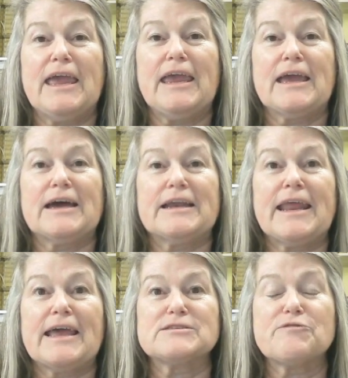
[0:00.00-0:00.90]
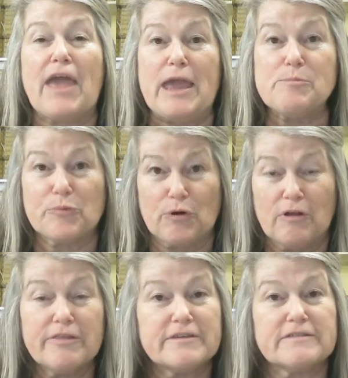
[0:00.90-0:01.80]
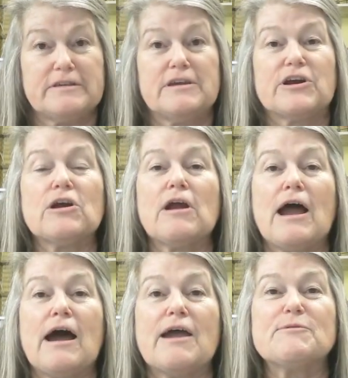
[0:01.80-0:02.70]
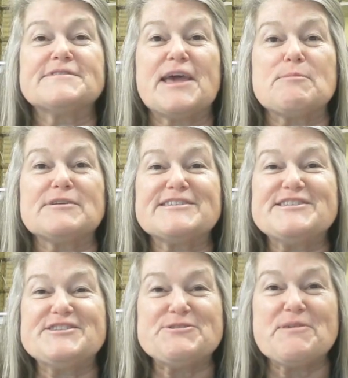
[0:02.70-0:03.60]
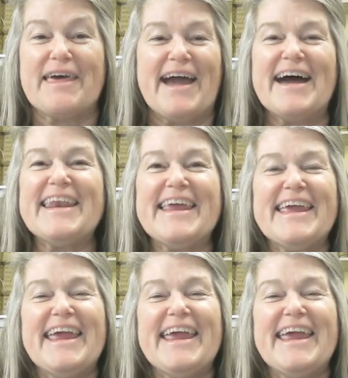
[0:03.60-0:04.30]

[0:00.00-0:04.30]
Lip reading: And as of April this year, I was able to do that.